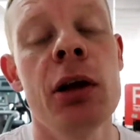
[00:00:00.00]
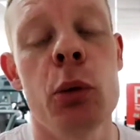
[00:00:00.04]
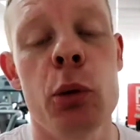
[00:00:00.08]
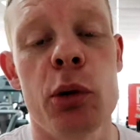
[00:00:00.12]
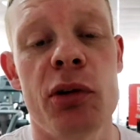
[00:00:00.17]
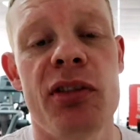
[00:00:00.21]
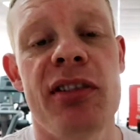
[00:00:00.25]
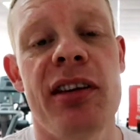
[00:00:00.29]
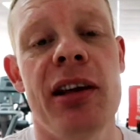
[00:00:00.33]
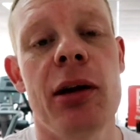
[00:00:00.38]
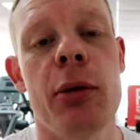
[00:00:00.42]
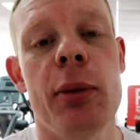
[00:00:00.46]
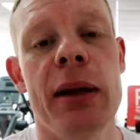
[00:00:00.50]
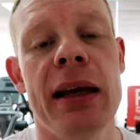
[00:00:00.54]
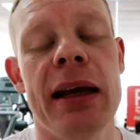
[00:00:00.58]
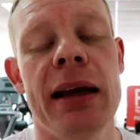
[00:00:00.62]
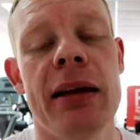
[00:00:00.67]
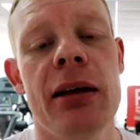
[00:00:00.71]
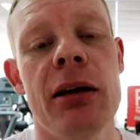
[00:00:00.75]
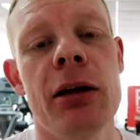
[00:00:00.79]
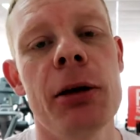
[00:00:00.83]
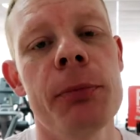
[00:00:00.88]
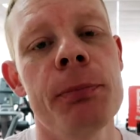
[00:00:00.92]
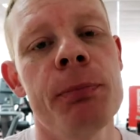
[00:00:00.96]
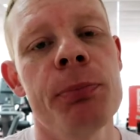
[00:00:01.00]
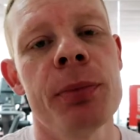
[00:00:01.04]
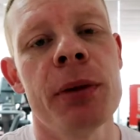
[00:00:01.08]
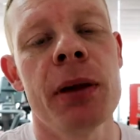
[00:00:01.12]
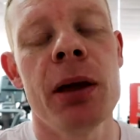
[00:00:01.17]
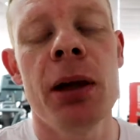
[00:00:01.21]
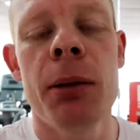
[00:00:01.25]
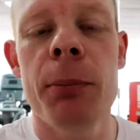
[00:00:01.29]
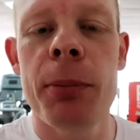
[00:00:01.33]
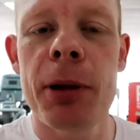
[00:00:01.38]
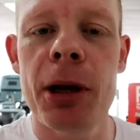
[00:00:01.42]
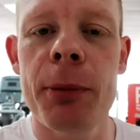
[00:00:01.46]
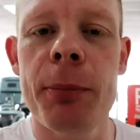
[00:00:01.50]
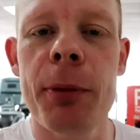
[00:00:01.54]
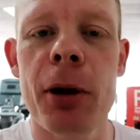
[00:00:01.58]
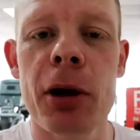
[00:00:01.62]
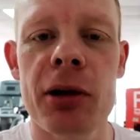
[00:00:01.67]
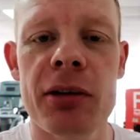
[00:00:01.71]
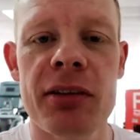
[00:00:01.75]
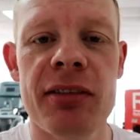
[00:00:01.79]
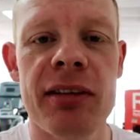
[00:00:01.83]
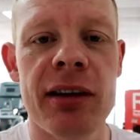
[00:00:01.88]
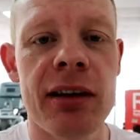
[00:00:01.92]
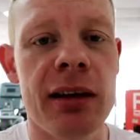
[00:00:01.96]
We'll see how we get on. Bit of
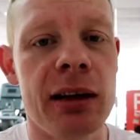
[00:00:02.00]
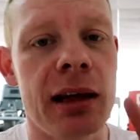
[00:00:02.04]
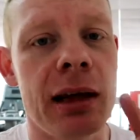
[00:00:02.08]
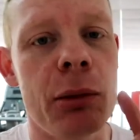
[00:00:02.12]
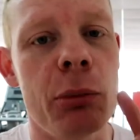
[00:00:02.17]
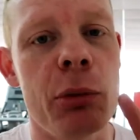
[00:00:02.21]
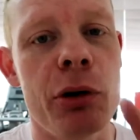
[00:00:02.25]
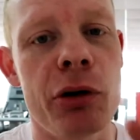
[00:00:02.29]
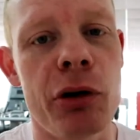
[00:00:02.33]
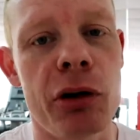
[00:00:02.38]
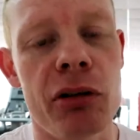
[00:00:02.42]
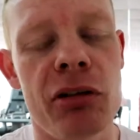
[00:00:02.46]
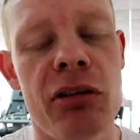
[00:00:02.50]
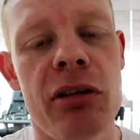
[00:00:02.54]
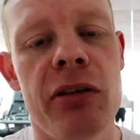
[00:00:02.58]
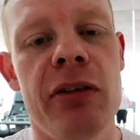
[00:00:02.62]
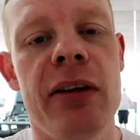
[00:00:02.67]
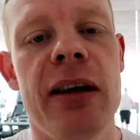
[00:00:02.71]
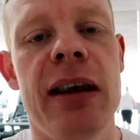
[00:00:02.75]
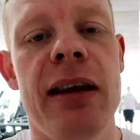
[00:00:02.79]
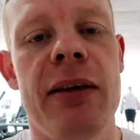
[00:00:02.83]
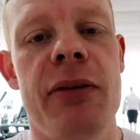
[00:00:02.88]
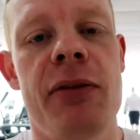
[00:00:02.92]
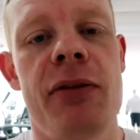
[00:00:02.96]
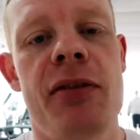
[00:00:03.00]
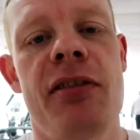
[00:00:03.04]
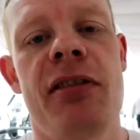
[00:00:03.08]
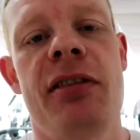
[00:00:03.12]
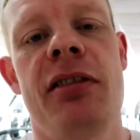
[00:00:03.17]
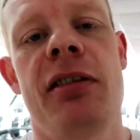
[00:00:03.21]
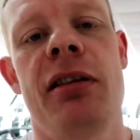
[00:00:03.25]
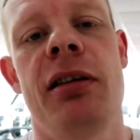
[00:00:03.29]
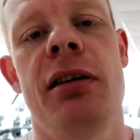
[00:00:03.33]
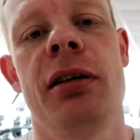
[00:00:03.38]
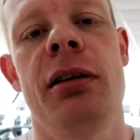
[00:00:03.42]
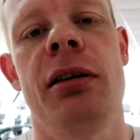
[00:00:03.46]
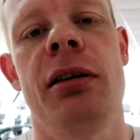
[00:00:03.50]
boxing and we're on to the lifts.